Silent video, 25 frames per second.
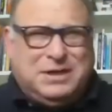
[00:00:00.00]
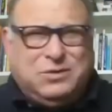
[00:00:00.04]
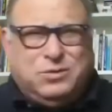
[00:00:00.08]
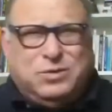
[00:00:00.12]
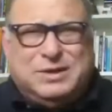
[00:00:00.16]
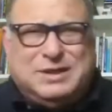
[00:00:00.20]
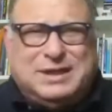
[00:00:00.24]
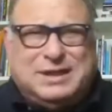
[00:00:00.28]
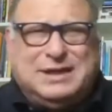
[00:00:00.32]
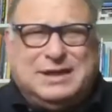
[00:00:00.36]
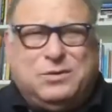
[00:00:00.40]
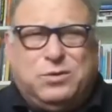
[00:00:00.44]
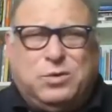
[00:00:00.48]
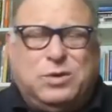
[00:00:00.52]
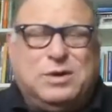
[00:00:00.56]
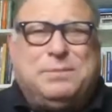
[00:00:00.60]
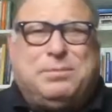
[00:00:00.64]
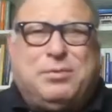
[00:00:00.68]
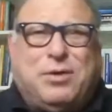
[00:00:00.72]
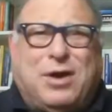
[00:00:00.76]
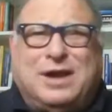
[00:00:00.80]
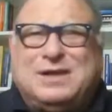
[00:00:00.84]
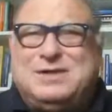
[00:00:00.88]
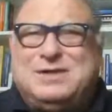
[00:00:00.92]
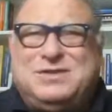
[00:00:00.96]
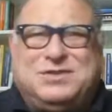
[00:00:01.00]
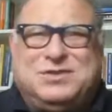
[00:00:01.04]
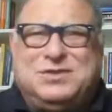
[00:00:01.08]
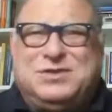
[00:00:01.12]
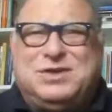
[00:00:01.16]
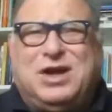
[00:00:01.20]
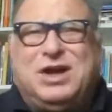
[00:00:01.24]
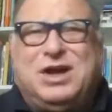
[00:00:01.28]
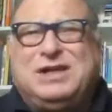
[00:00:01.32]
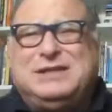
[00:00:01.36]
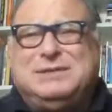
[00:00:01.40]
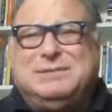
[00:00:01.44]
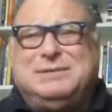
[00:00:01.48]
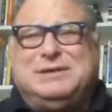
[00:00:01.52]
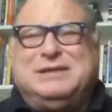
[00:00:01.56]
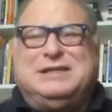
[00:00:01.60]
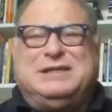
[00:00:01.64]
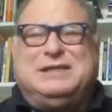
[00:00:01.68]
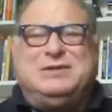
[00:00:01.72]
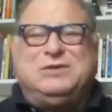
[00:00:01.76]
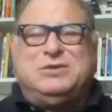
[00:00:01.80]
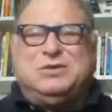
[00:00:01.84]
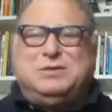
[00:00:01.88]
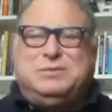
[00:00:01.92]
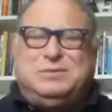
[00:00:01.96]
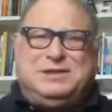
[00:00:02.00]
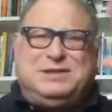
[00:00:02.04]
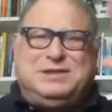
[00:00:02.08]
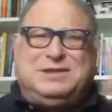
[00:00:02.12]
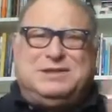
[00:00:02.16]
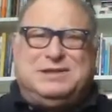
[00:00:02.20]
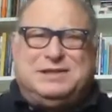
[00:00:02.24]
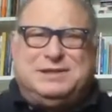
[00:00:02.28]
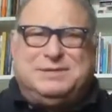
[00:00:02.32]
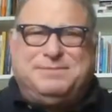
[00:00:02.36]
with a word processor document or with